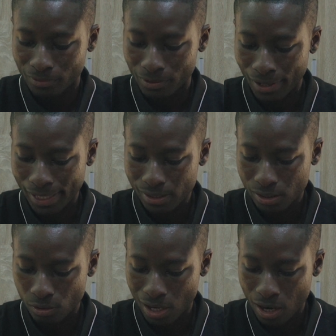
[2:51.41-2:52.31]
Right,
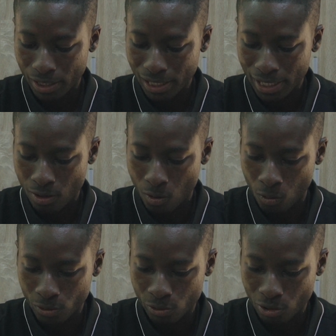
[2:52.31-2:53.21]
so I'll click
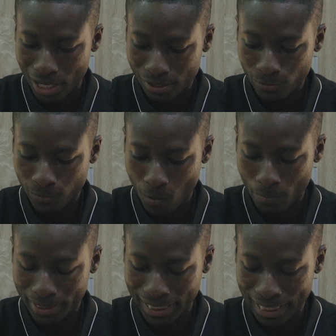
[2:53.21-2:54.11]
on
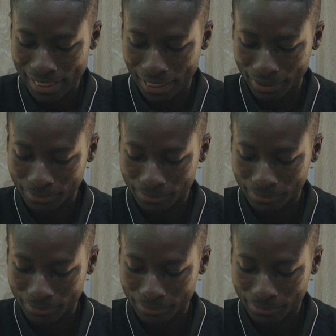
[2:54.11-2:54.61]
transform data.